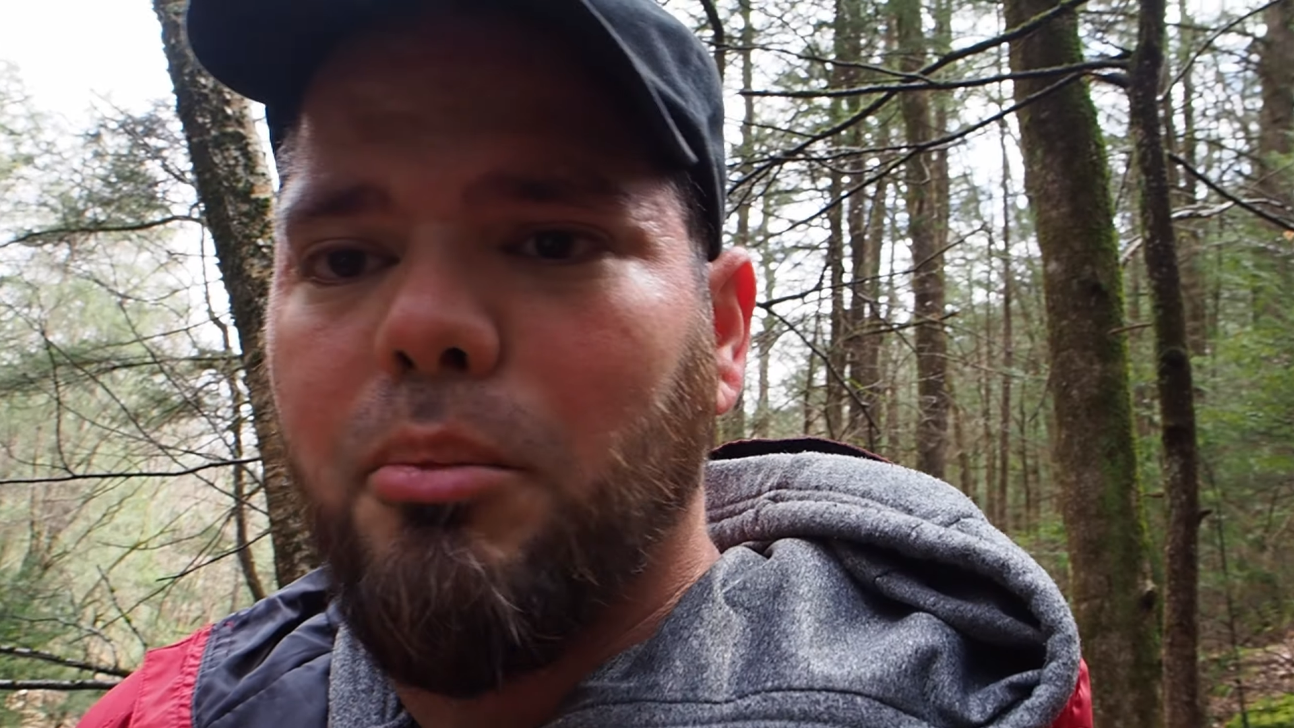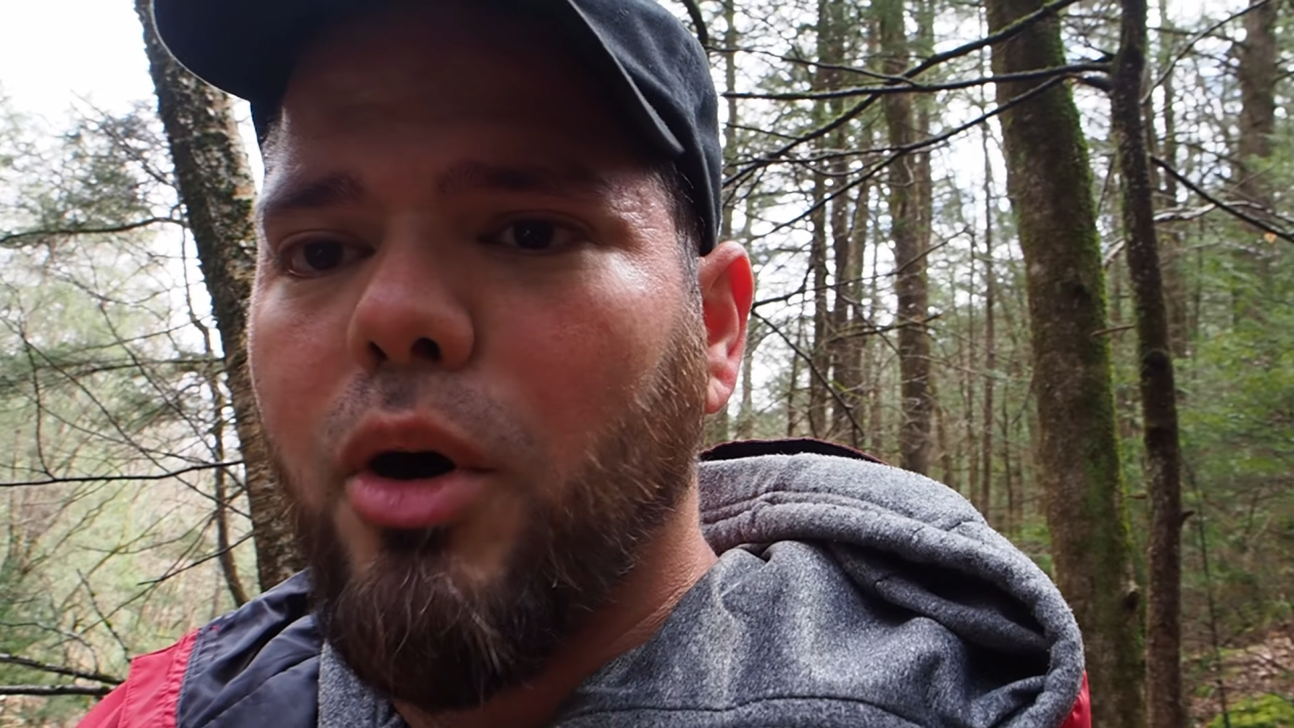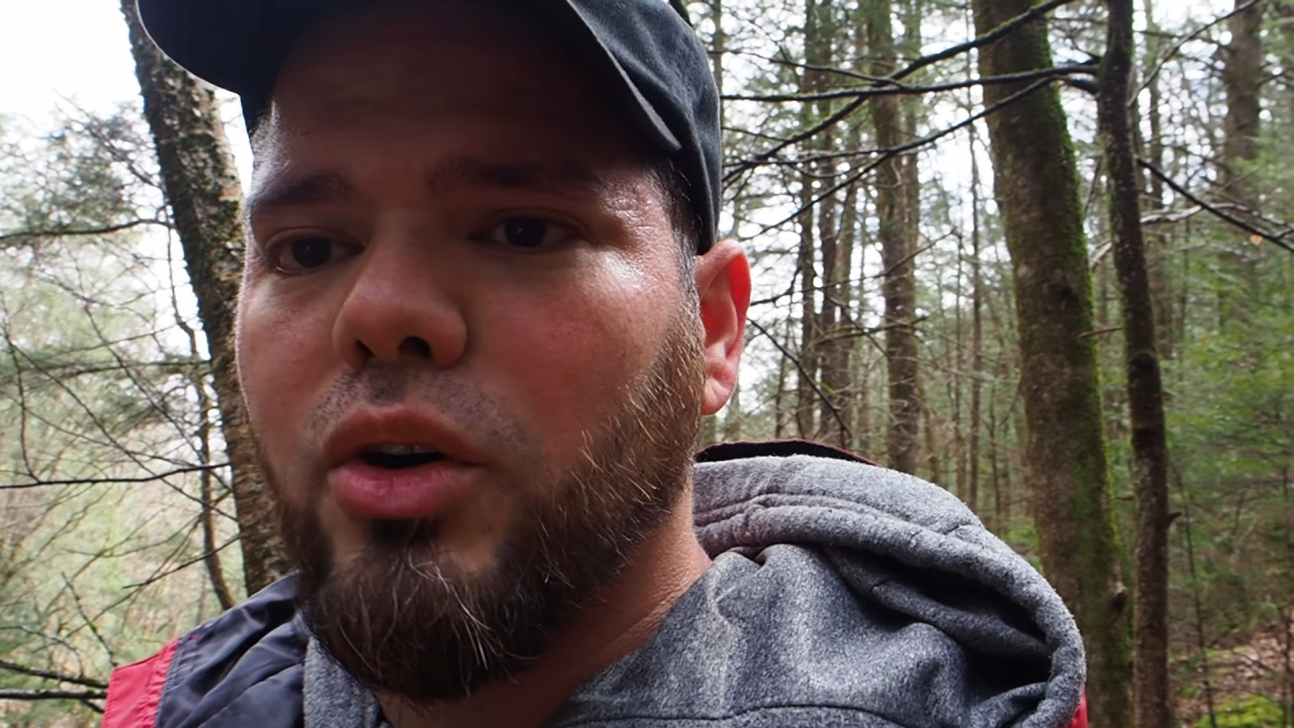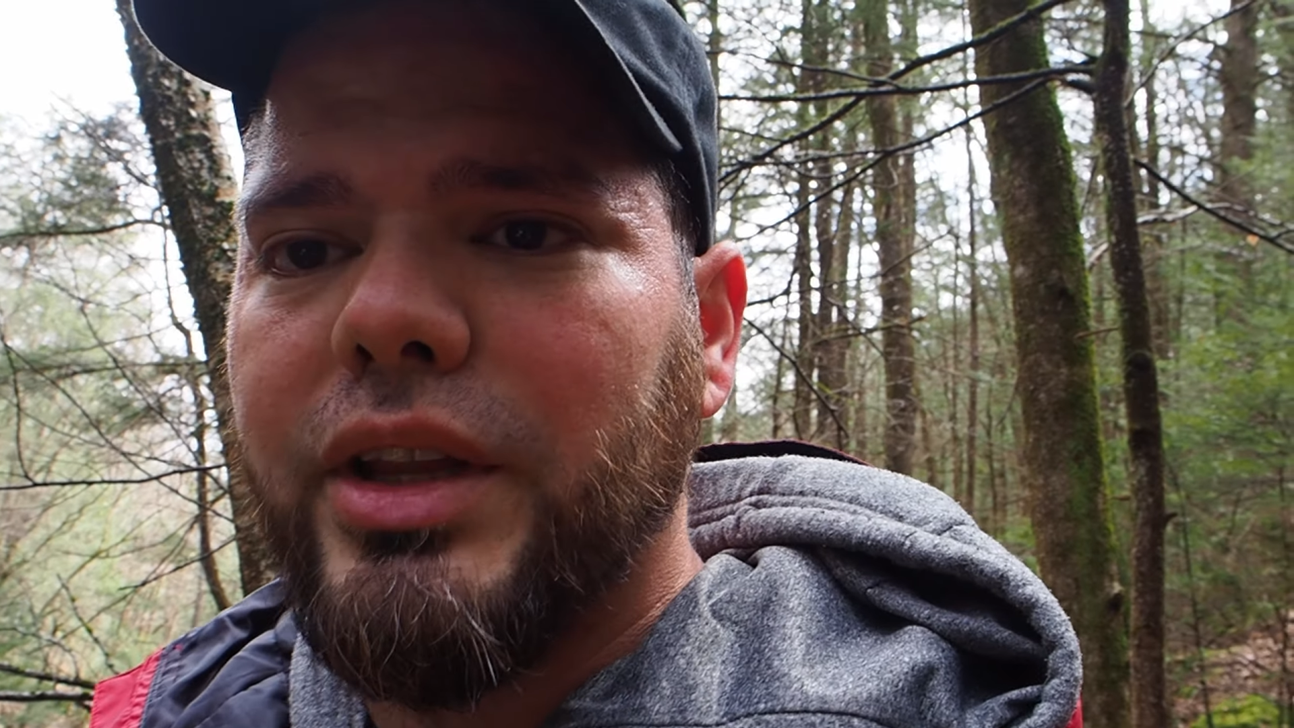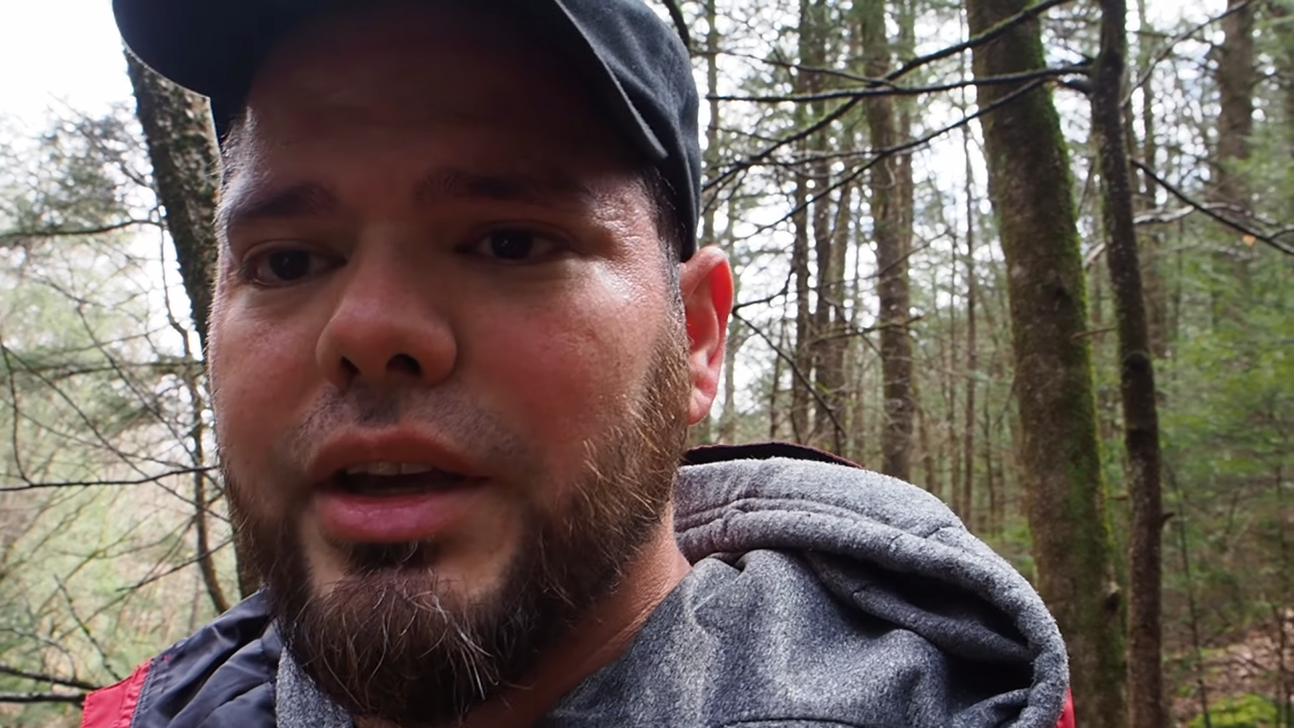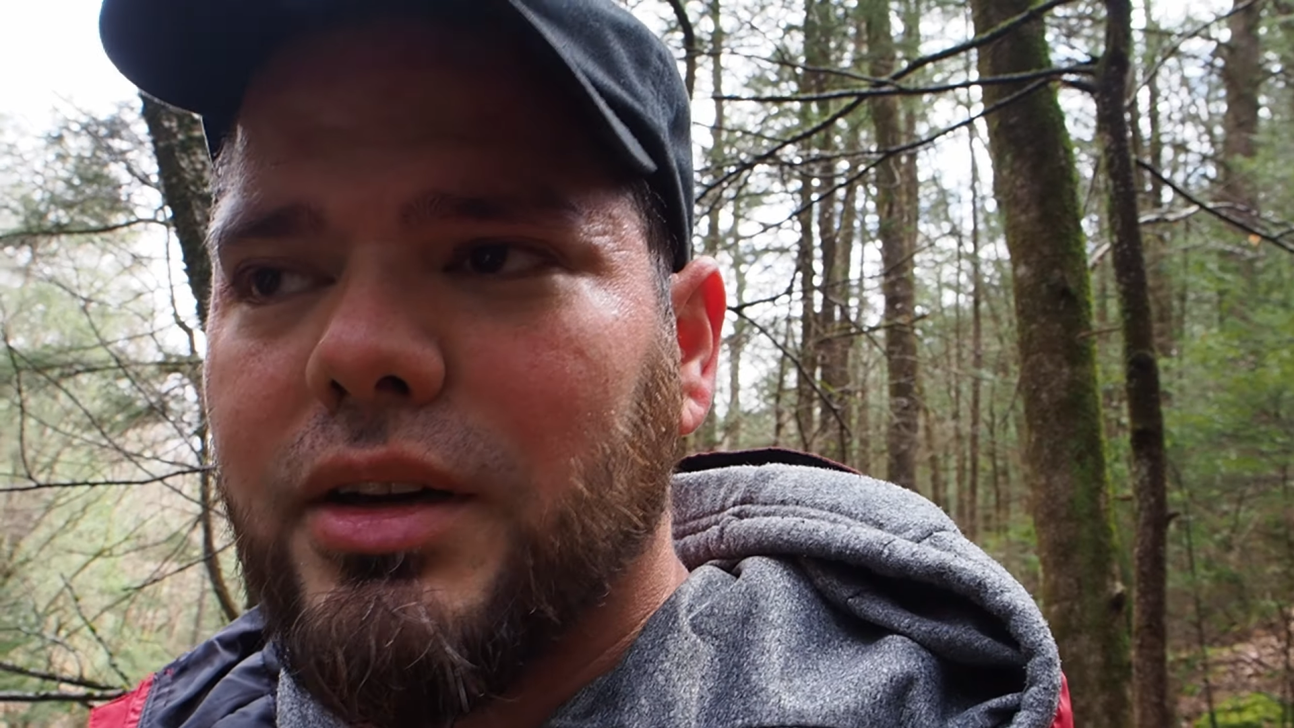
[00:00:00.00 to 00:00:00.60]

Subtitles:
moldy